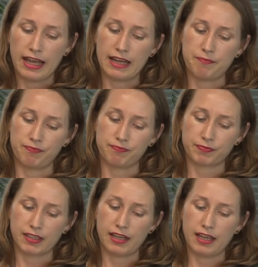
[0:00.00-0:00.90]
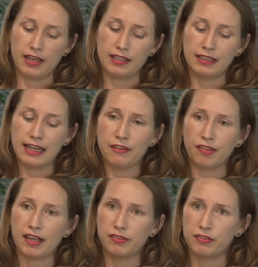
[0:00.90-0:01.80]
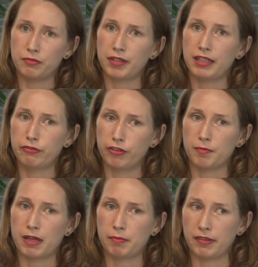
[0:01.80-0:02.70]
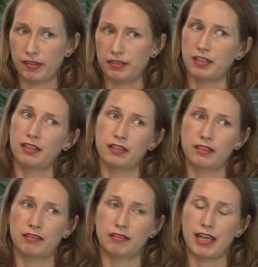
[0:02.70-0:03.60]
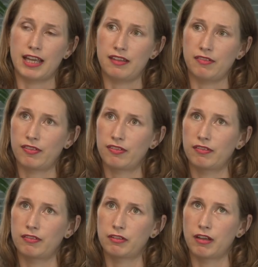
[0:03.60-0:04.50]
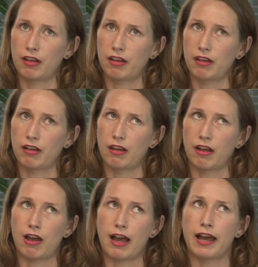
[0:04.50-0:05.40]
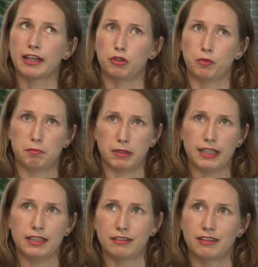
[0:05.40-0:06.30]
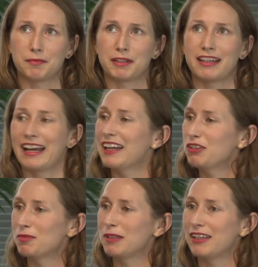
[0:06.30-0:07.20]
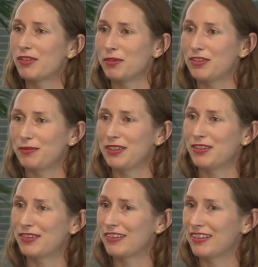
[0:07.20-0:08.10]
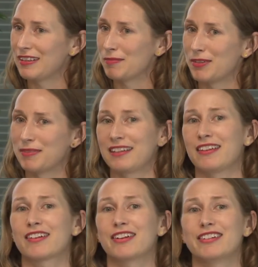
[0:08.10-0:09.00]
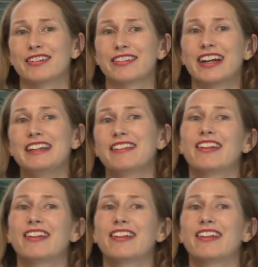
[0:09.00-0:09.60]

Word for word: Um, it allows us to reaffirm our position as arguably, I'm going to, arguably is a word that we use a lot in the moment in this culture, right?